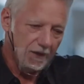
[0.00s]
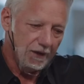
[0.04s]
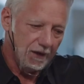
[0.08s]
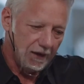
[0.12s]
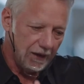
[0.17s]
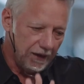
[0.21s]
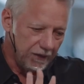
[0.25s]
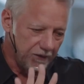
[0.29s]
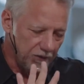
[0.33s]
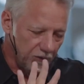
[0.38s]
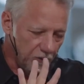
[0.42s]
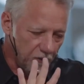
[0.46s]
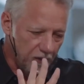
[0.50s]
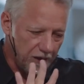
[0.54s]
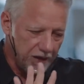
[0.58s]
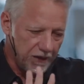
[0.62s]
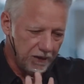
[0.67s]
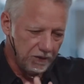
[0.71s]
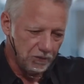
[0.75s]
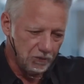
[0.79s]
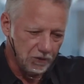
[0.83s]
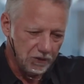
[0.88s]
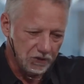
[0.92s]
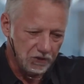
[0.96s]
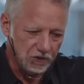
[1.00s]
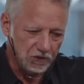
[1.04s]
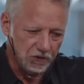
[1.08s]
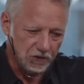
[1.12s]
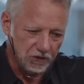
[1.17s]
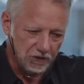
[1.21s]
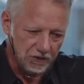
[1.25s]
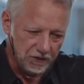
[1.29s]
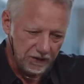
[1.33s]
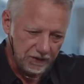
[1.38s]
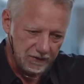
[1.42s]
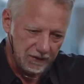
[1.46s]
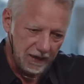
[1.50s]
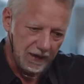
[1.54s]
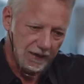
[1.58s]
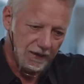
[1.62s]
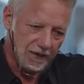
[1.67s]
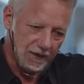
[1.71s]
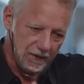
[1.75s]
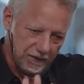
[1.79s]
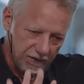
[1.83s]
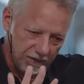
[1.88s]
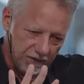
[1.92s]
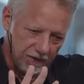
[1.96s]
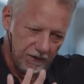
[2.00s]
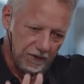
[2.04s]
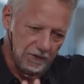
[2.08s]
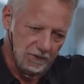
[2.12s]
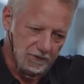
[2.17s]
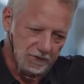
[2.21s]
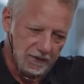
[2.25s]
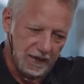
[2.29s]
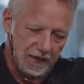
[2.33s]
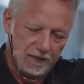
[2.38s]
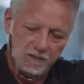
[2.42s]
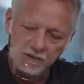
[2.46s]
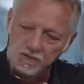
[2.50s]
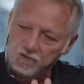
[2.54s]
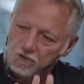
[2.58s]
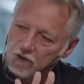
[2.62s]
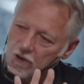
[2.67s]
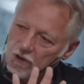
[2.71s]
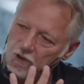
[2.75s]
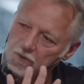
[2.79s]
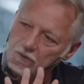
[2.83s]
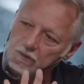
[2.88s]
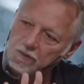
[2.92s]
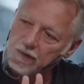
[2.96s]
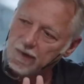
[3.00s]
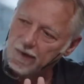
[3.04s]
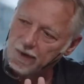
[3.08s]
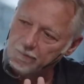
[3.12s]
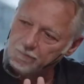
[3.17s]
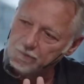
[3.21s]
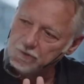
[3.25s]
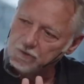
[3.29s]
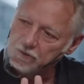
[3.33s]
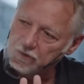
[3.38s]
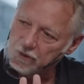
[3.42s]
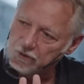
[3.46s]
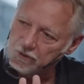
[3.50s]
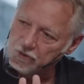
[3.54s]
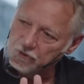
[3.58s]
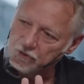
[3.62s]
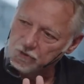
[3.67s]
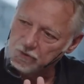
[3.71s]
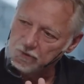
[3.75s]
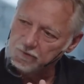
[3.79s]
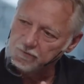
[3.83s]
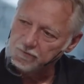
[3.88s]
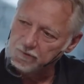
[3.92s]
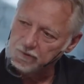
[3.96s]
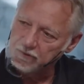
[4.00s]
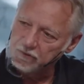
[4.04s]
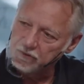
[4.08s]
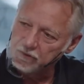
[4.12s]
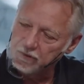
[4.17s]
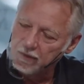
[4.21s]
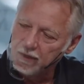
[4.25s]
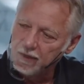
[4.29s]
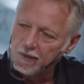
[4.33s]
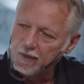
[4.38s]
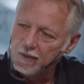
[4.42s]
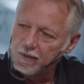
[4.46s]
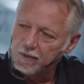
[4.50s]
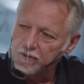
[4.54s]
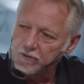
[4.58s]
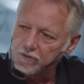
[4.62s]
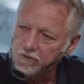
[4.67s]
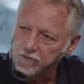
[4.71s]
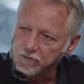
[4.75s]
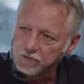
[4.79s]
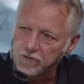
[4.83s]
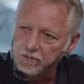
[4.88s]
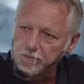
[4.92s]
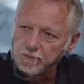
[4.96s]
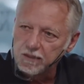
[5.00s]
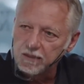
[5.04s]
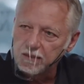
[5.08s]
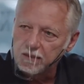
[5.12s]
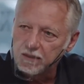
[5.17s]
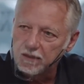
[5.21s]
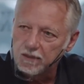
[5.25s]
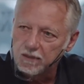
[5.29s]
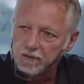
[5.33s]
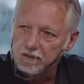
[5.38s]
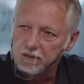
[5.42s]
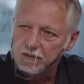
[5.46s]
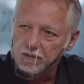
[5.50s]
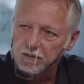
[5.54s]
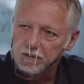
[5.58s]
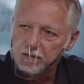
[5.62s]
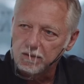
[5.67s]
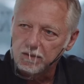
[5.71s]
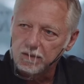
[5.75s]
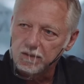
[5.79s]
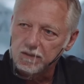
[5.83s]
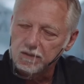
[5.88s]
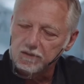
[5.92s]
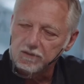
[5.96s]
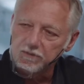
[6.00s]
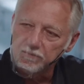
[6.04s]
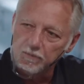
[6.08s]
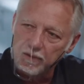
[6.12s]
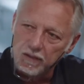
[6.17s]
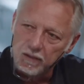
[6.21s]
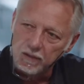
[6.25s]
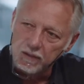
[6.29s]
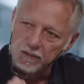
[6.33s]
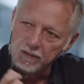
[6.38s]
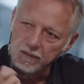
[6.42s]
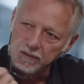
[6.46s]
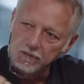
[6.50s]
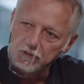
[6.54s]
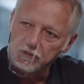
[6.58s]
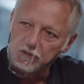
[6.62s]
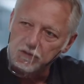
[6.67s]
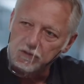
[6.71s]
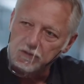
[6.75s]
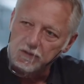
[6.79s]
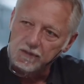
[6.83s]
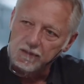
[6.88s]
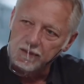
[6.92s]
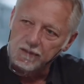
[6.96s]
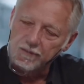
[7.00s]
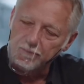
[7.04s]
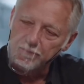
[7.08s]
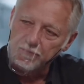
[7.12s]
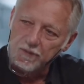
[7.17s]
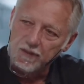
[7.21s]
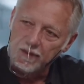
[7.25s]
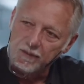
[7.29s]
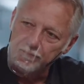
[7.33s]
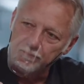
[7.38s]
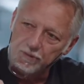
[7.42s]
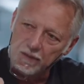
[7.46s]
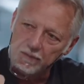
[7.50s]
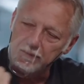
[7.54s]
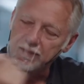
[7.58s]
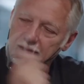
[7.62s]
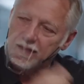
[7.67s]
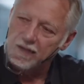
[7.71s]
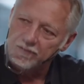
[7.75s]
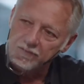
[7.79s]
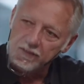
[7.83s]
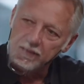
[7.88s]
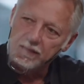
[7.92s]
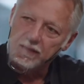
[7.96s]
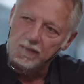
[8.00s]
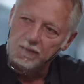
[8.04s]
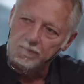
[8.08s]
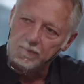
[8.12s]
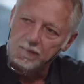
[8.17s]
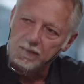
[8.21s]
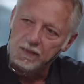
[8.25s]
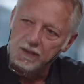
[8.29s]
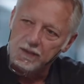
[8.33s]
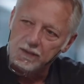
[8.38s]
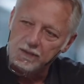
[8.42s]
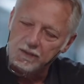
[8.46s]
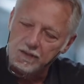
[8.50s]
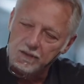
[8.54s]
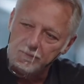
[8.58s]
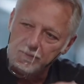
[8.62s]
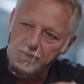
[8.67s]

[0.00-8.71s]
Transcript: and the way in which that kind of dance of color happens on the surface. So to me, color is more interesting, probably having come out